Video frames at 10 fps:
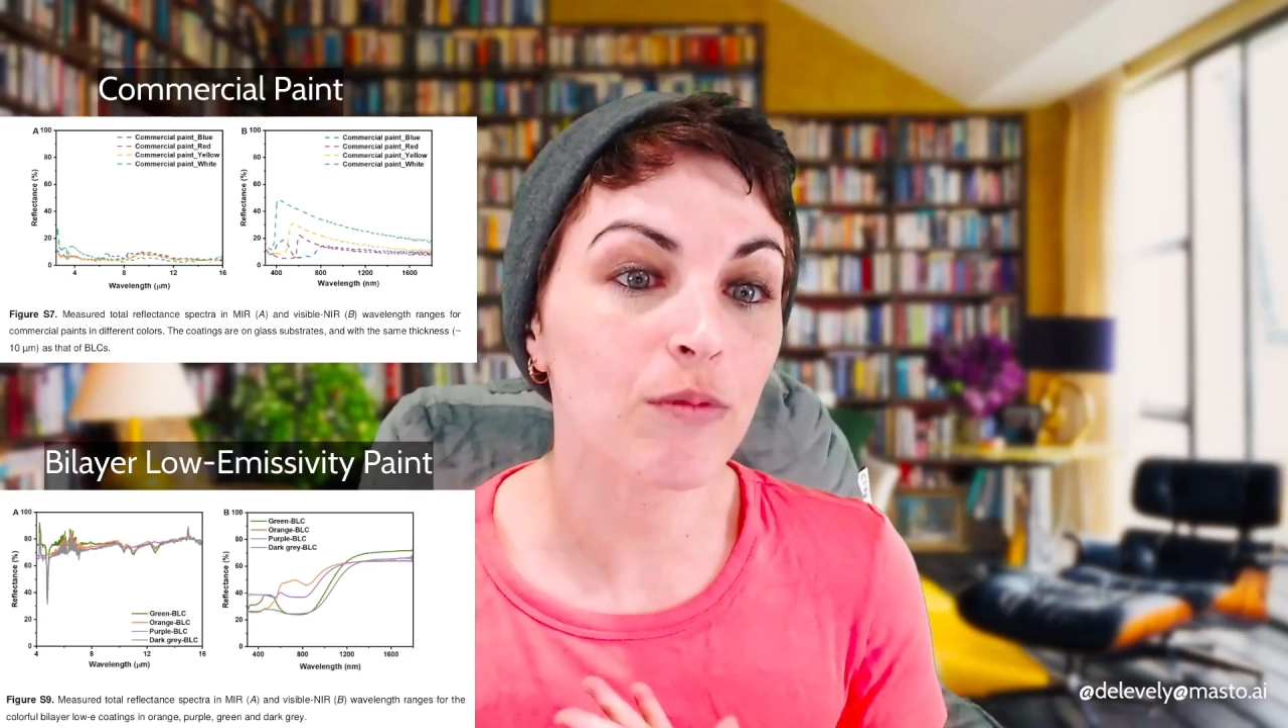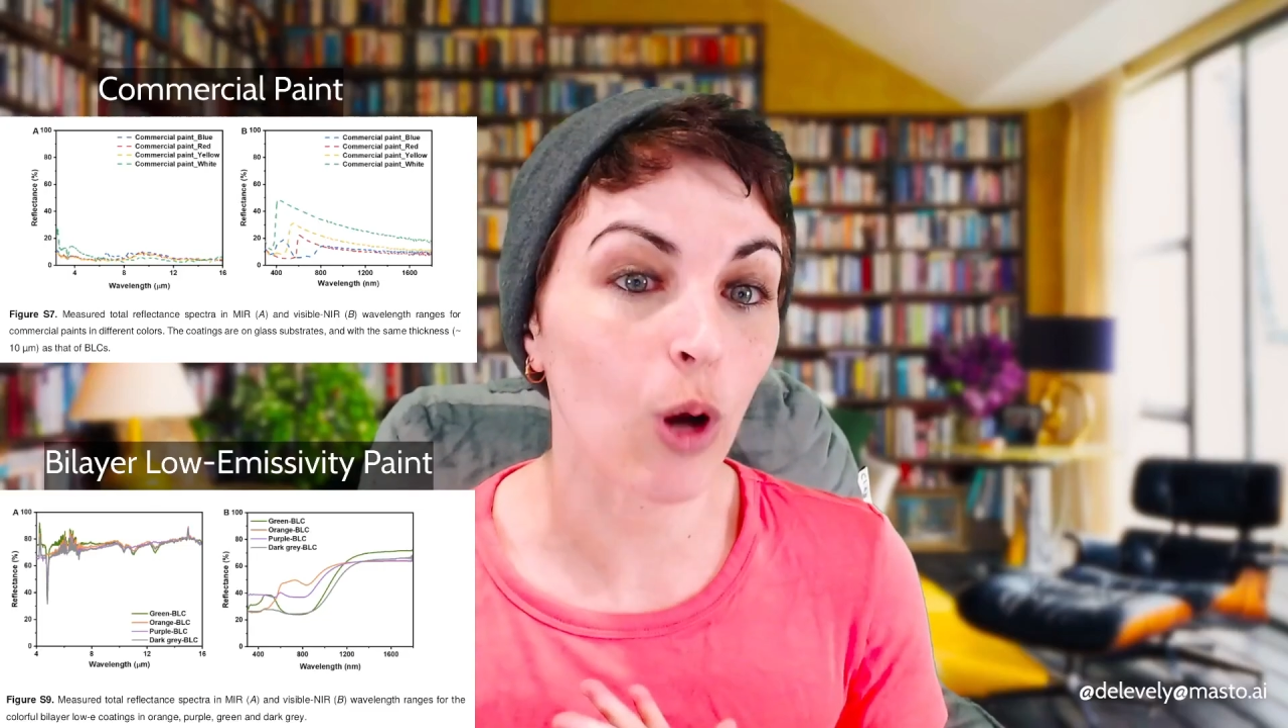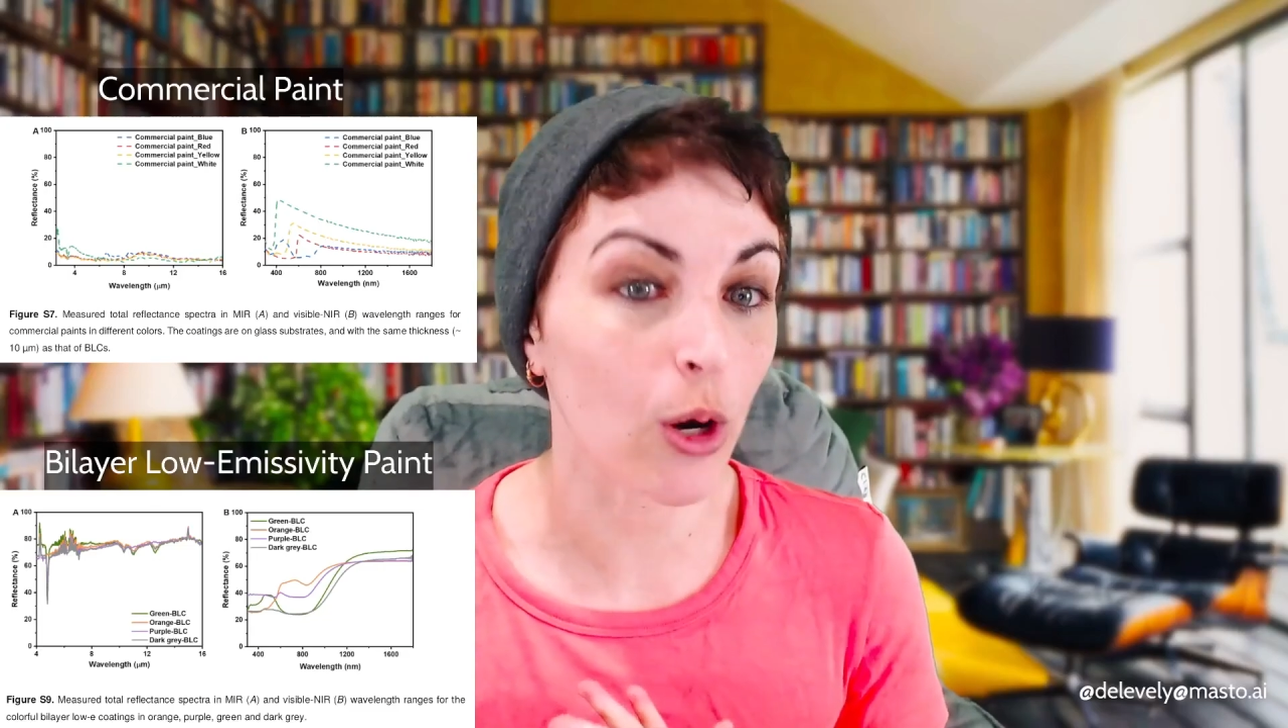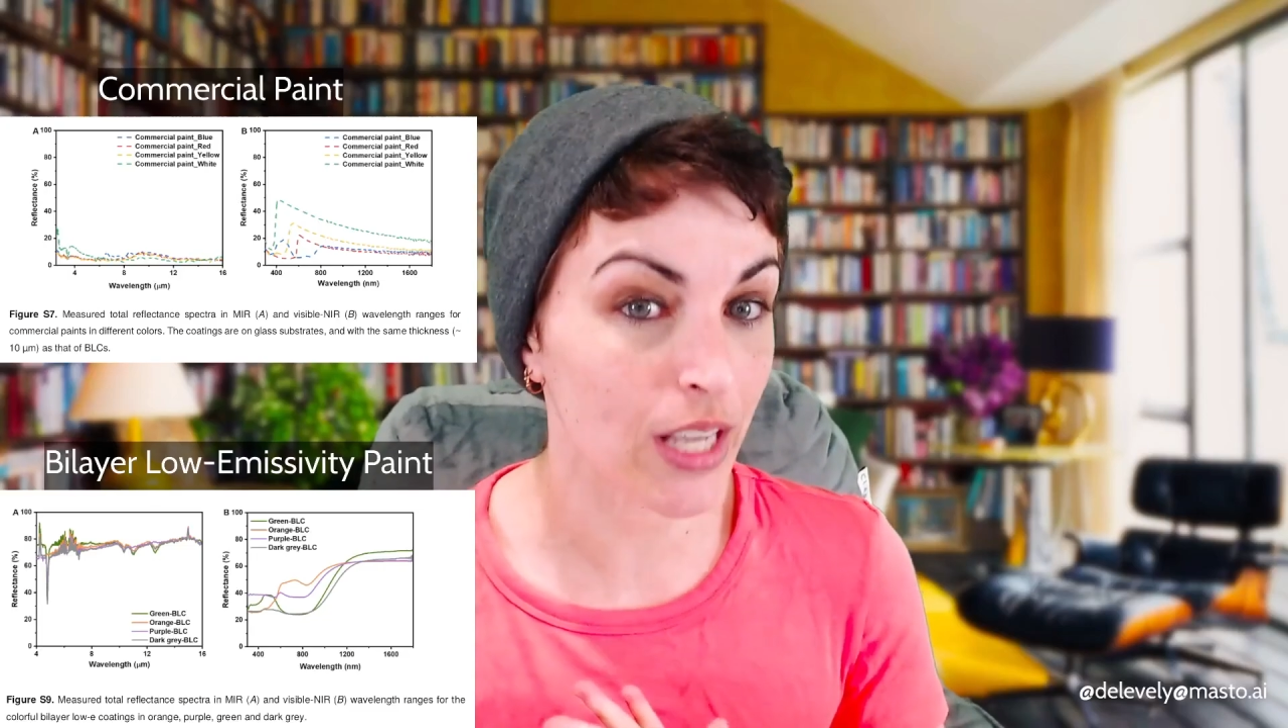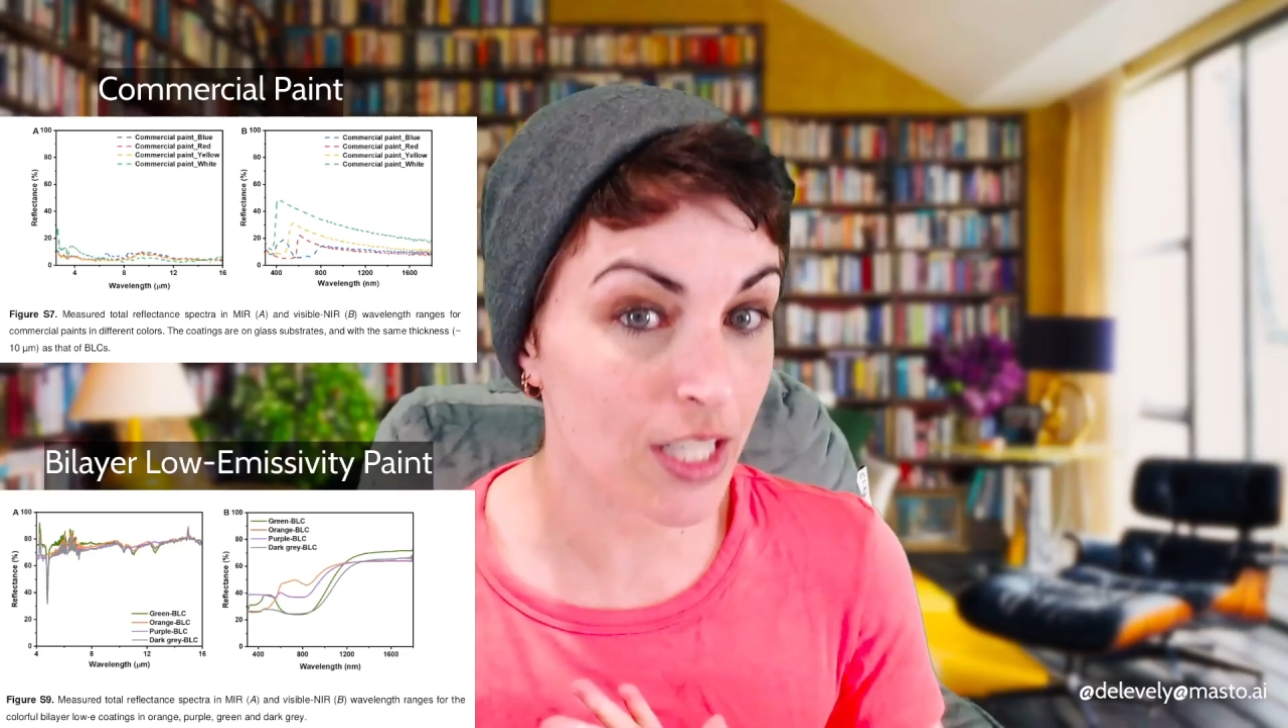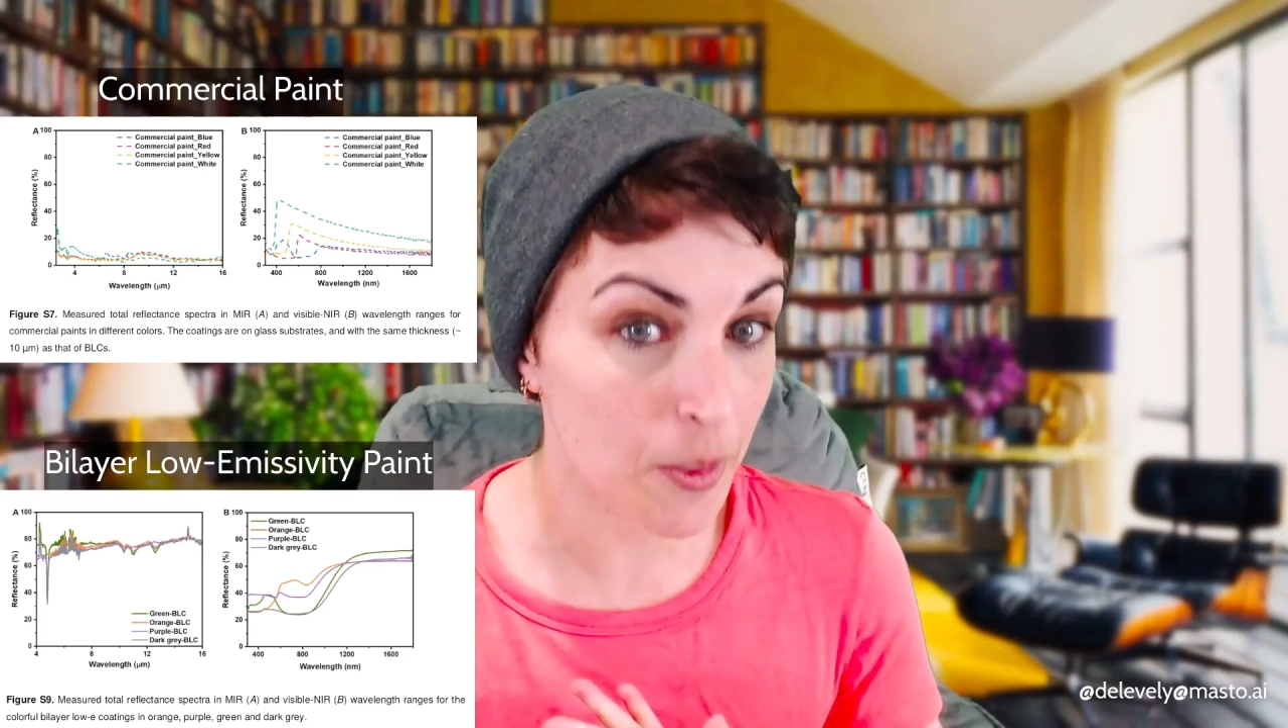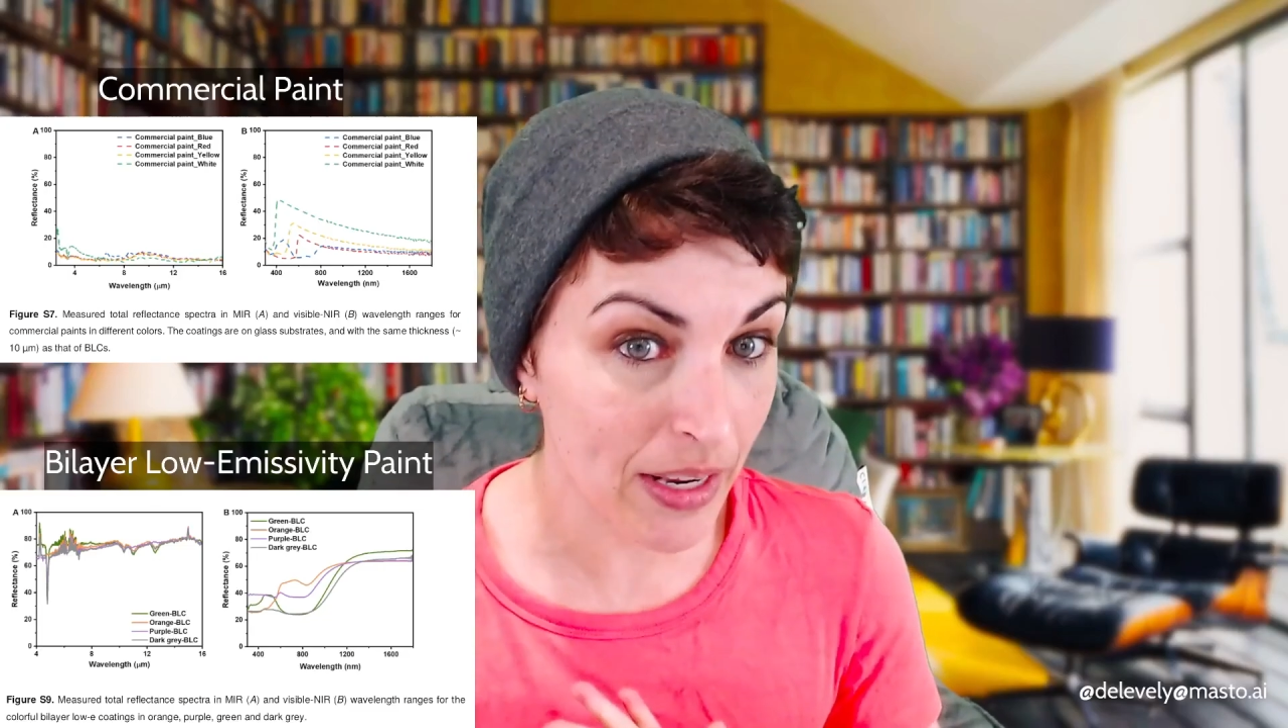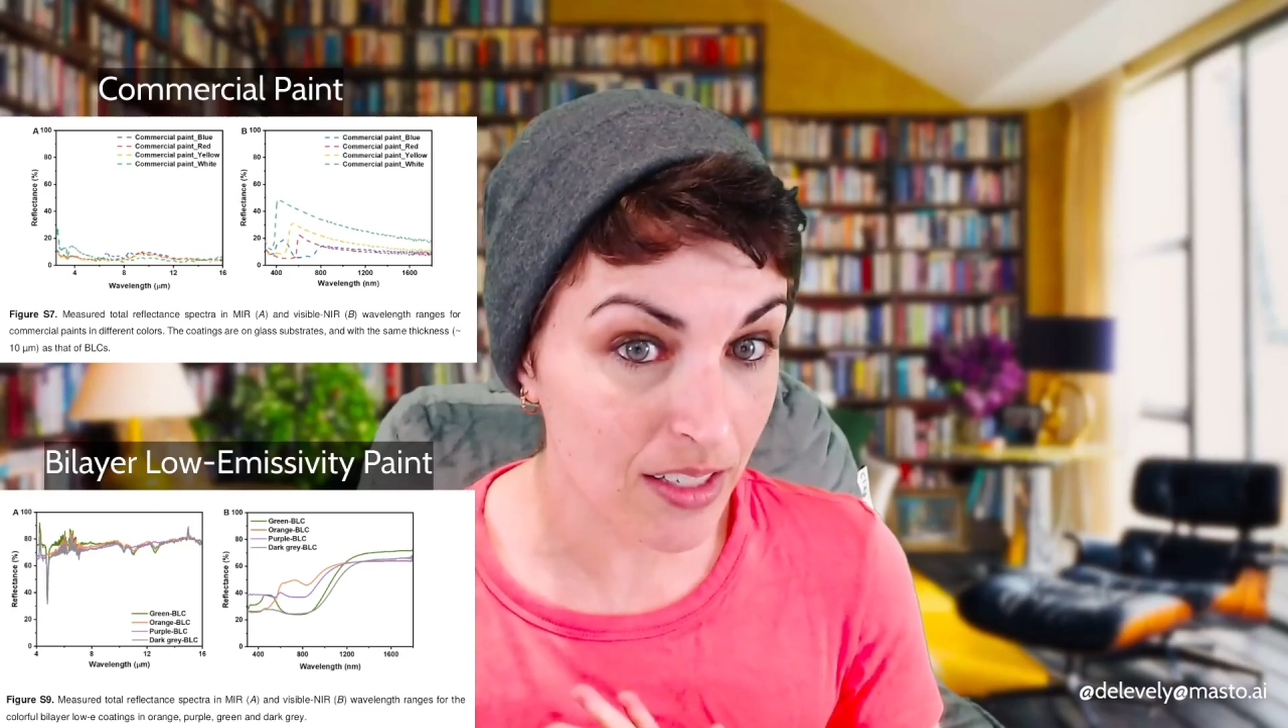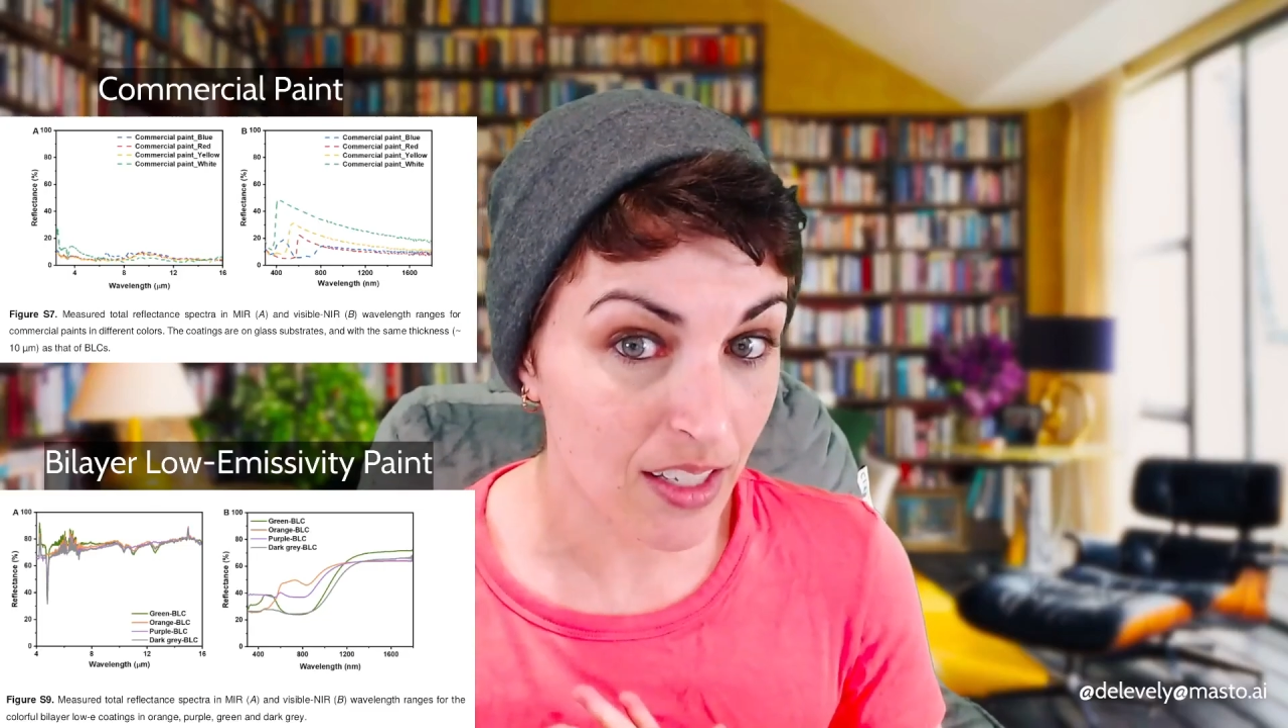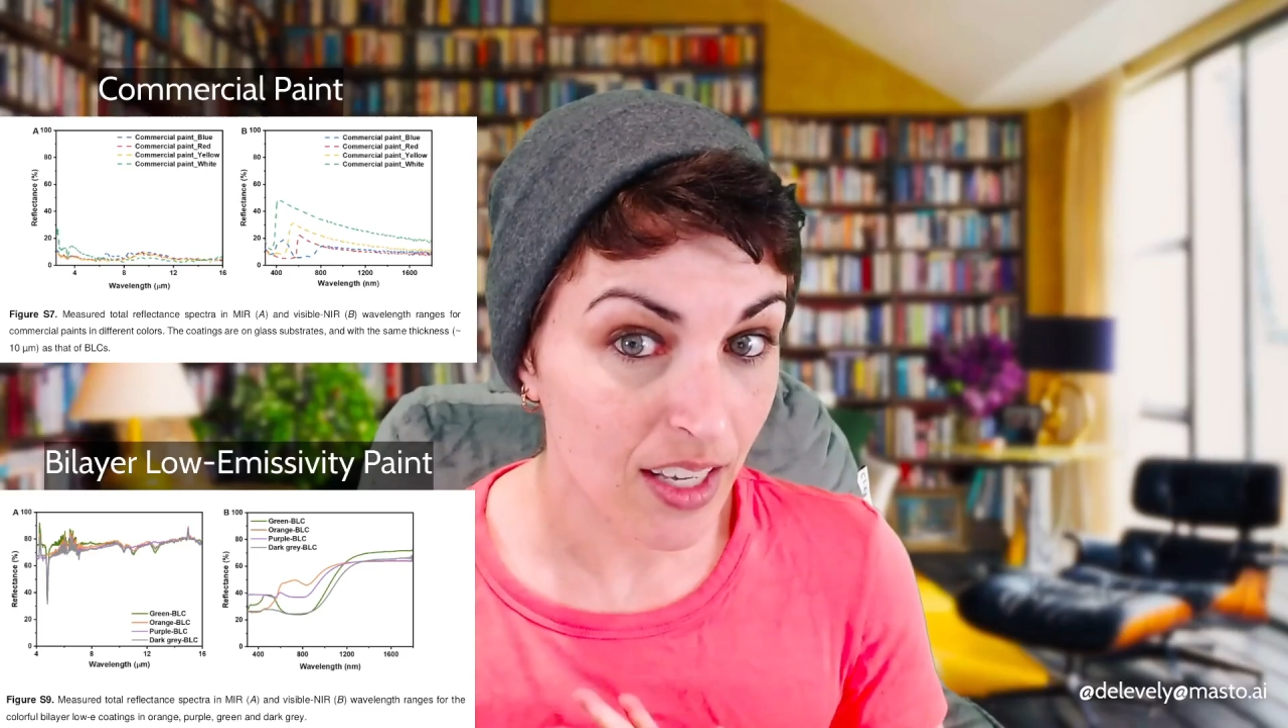for our test
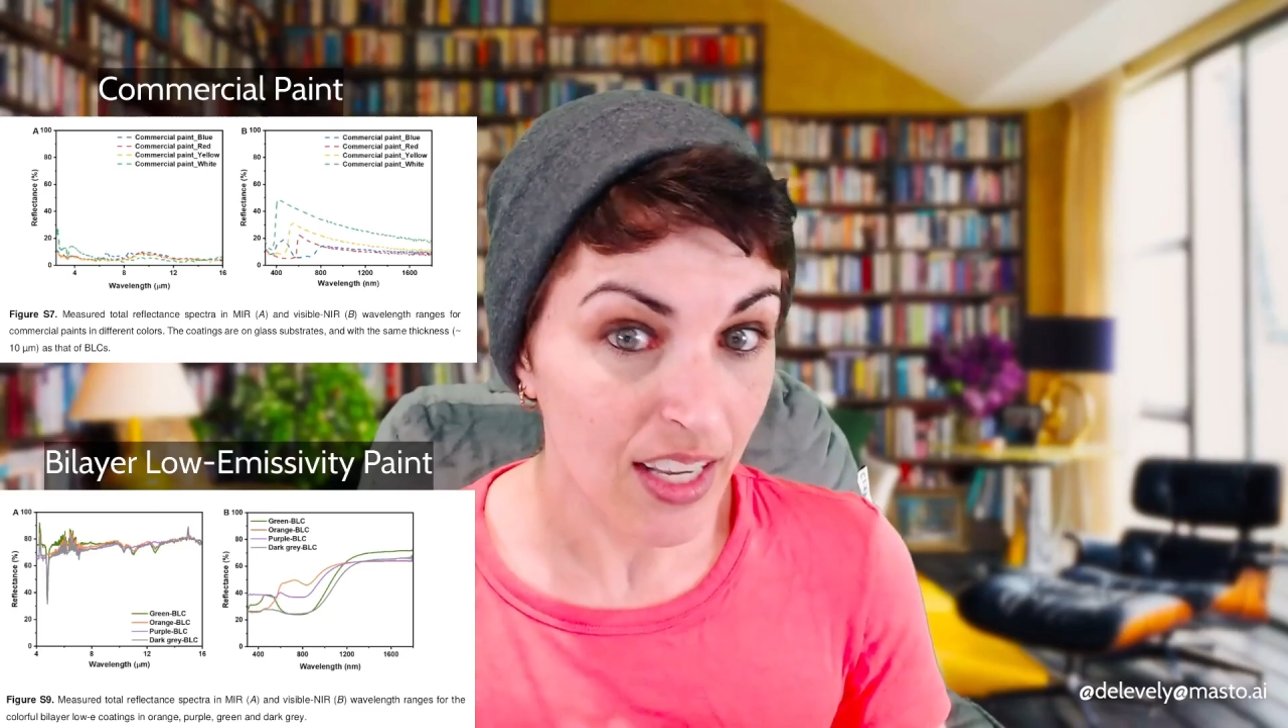paint,